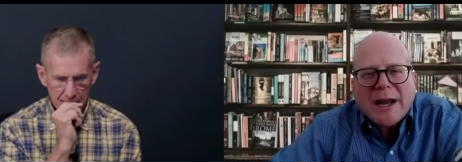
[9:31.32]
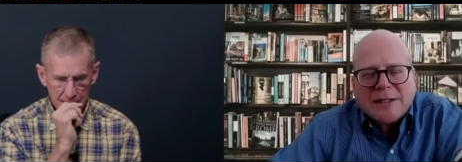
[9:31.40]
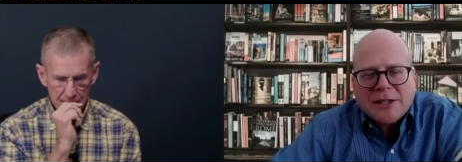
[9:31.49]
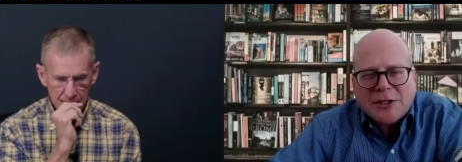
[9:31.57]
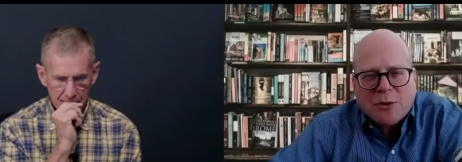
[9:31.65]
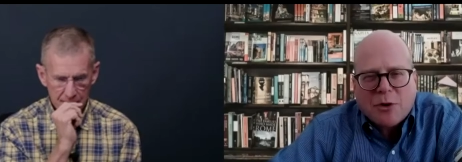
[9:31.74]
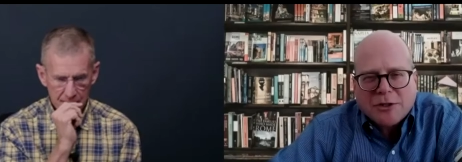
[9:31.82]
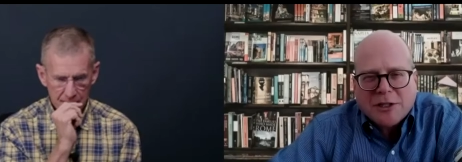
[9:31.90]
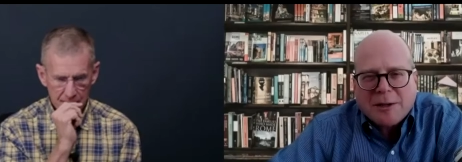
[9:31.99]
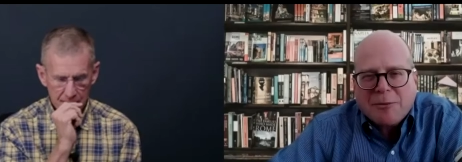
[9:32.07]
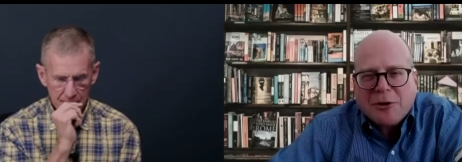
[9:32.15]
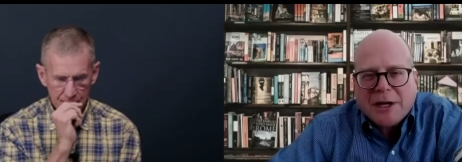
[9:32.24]
Speaker 1: is it so hard
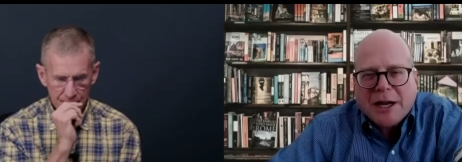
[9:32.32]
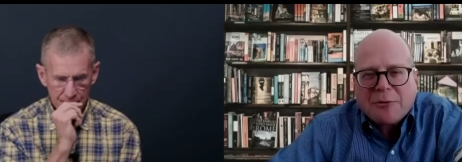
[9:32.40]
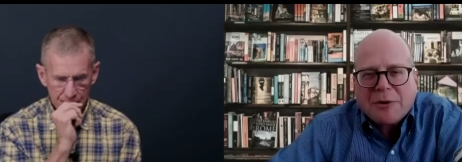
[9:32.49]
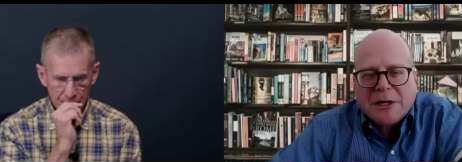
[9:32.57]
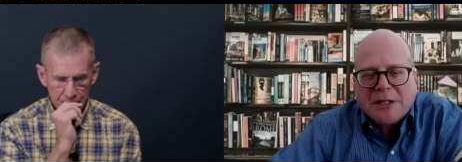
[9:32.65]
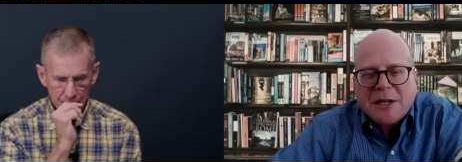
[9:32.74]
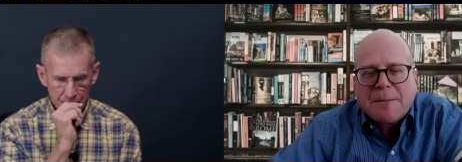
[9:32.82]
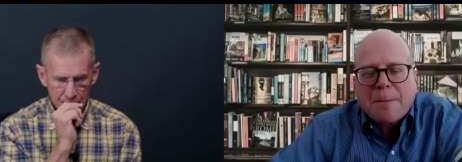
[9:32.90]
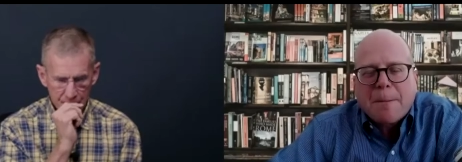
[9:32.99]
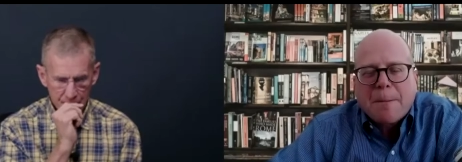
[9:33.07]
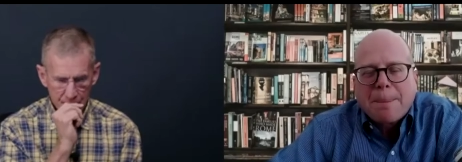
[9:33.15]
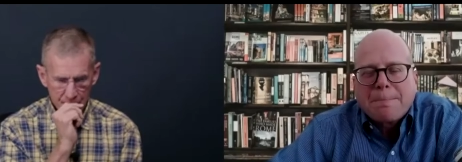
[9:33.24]
to communicate risk?
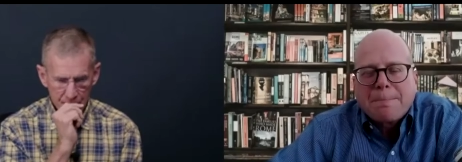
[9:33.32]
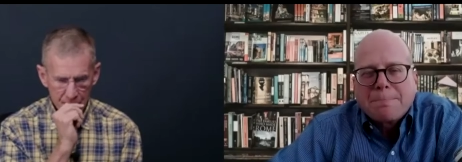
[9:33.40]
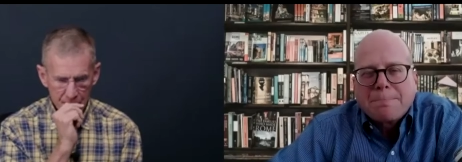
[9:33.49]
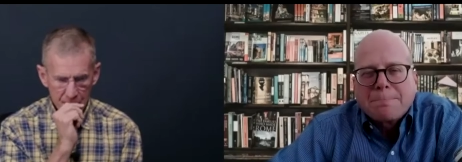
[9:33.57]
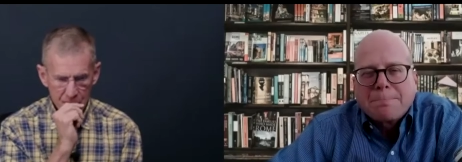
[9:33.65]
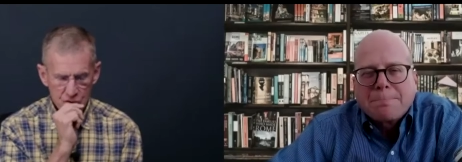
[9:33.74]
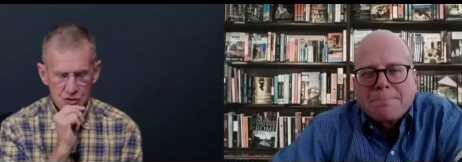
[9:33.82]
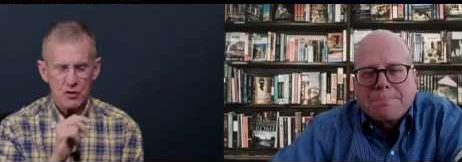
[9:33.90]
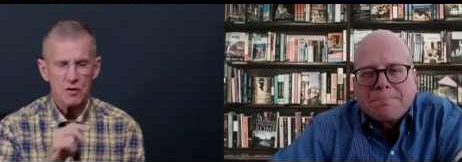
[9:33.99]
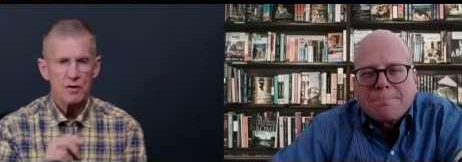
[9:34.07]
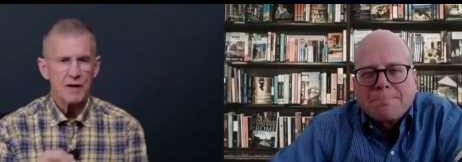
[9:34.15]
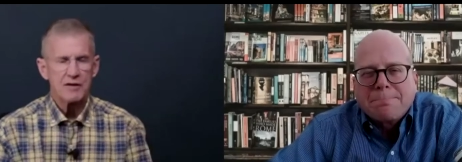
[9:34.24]

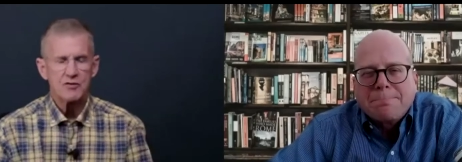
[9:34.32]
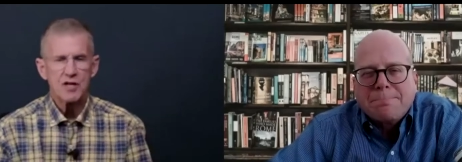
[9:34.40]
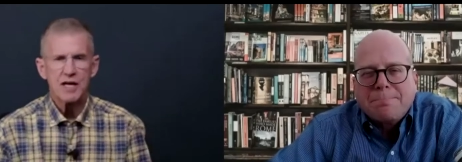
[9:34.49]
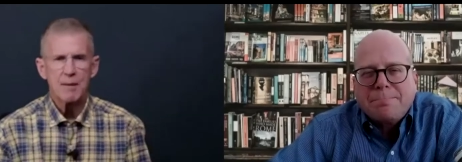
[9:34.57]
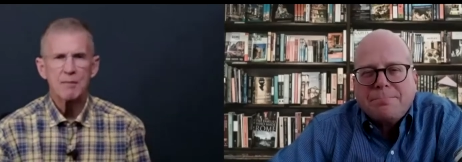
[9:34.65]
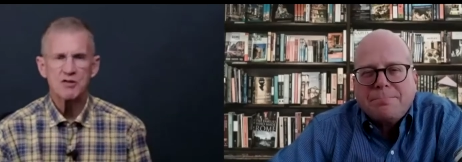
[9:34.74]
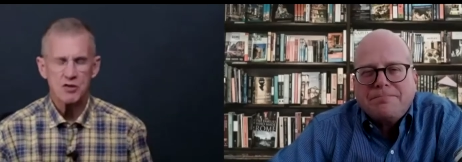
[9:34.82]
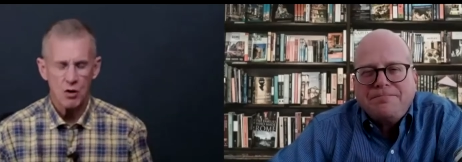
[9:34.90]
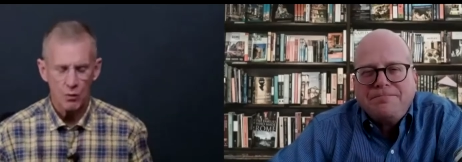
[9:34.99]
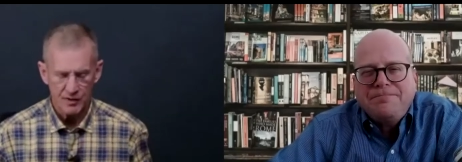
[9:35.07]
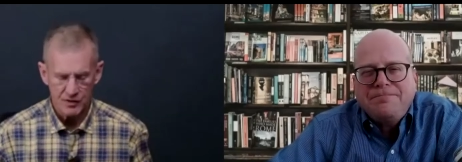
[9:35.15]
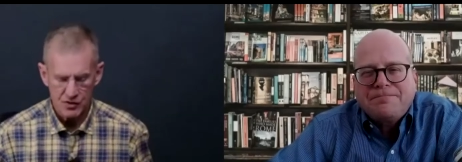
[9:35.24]
Speaker 2: Sure. And Gene, I'm going to
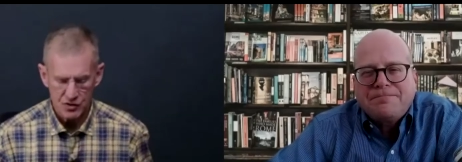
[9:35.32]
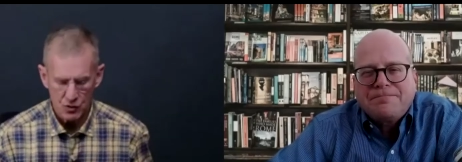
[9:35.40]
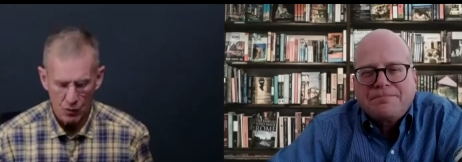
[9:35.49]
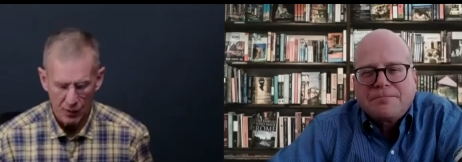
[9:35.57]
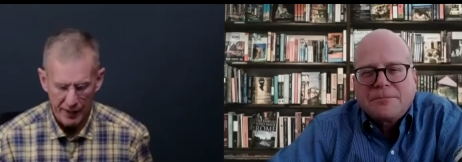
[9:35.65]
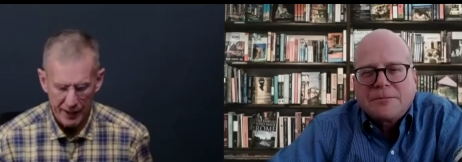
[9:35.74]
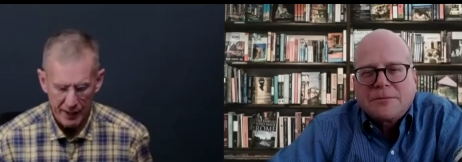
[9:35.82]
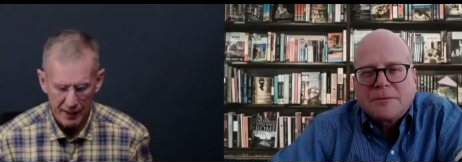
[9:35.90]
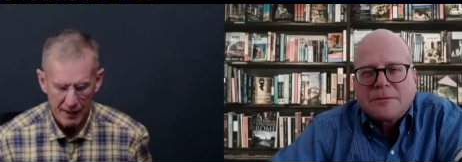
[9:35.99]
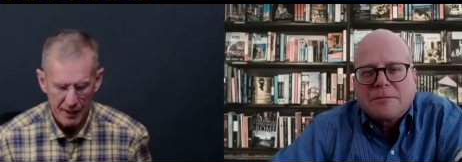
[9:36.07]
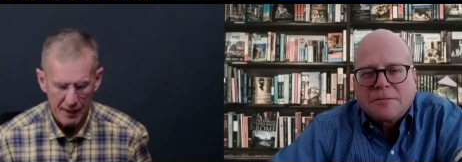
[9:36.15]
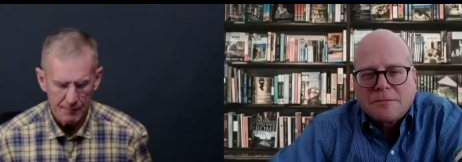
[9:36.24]
start with a story.
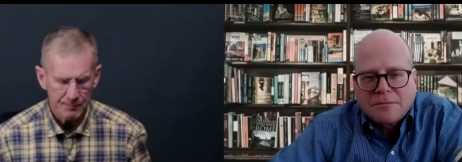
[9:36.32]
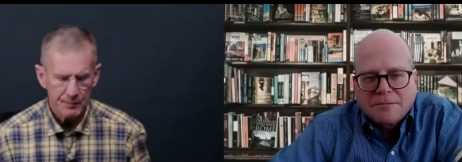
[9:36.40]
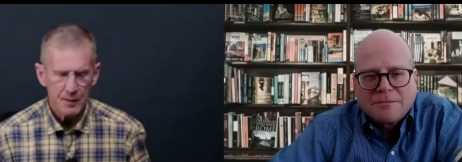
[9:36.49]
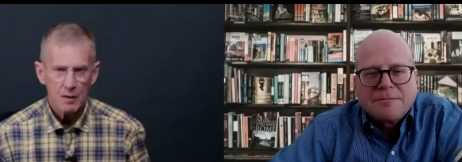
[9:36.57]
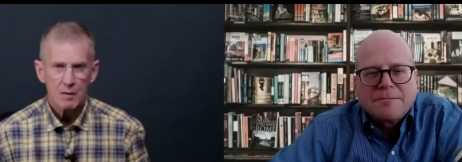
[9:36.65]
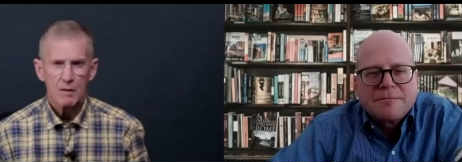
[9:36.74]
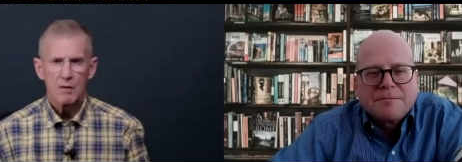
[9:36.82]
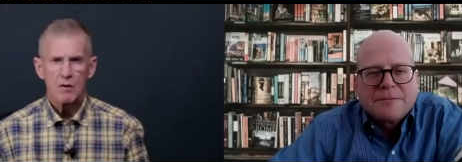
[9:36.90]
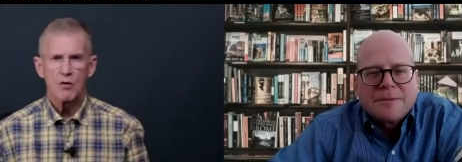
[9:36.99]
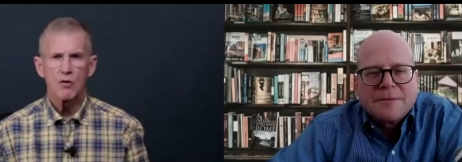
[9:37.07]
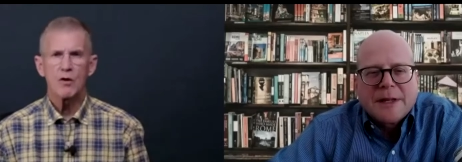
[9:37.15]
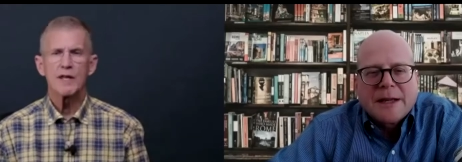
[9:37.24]
Um,
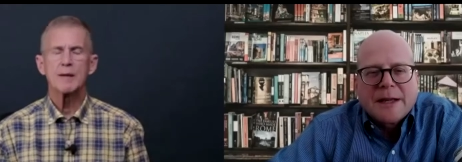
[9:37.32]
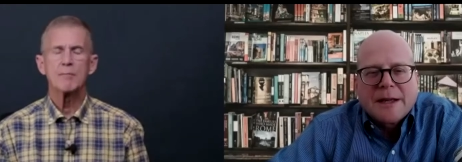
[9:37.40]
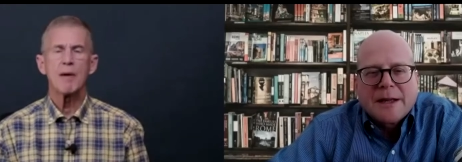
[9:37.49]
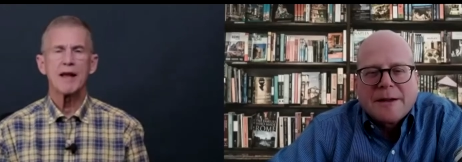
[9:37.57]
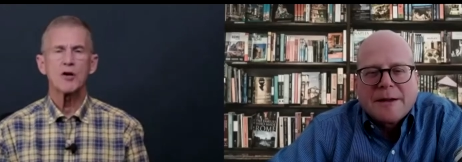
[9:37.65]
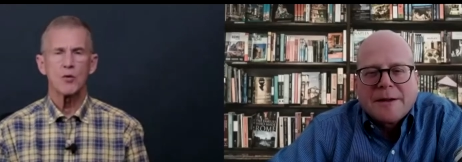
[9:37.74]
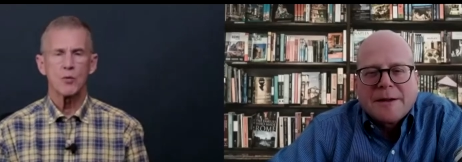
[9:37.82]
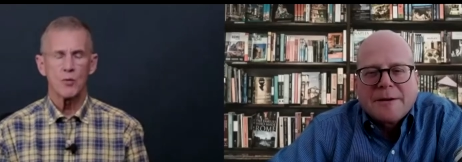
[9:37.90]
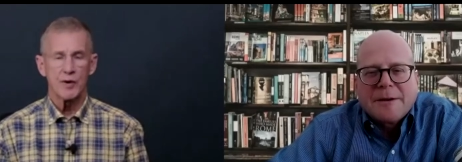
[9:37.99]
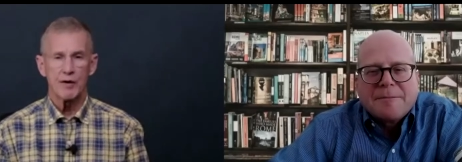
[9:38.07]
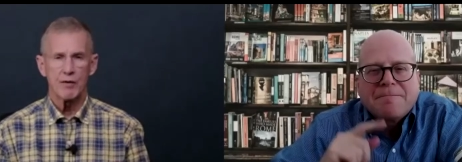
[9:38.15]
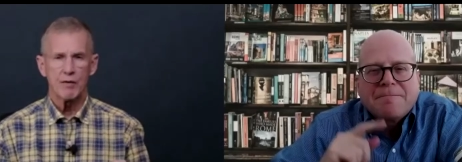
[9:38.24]
early in my
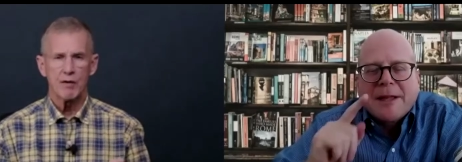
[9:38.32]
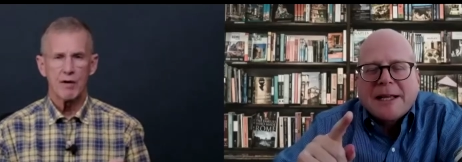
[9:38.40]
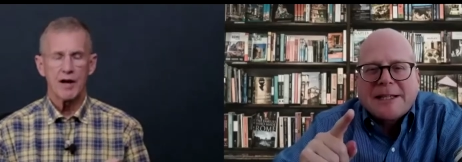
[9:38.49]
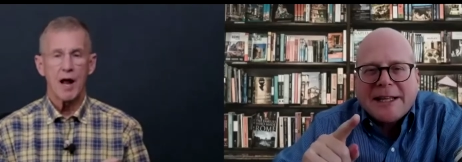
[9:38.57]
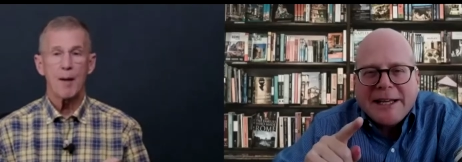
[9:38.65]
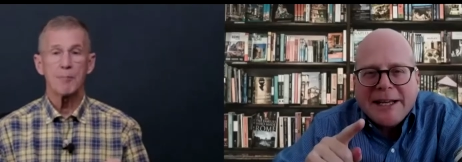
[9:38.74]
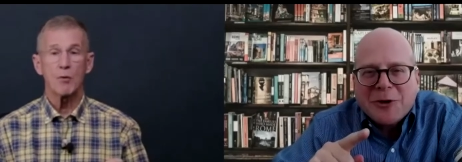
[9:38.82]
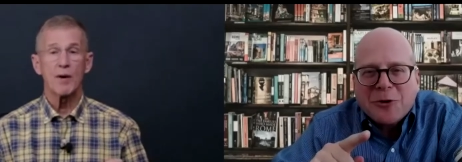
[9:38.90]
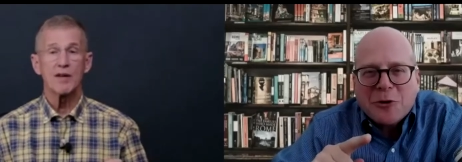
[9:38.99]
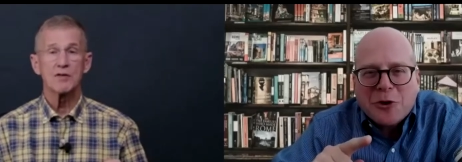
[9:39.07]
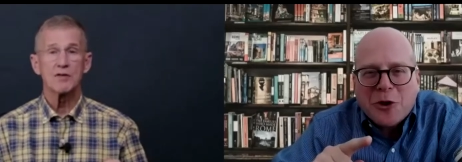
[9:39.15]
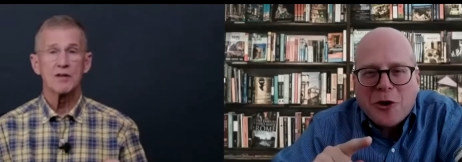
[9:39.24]
career, is it the operation...
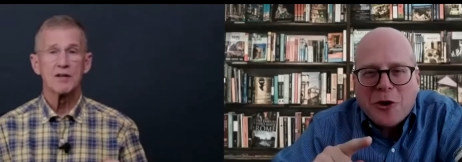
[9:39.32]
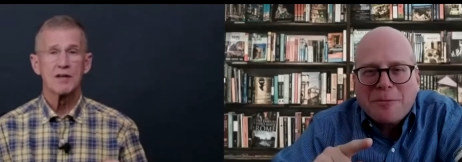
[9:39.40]
Eagle Claw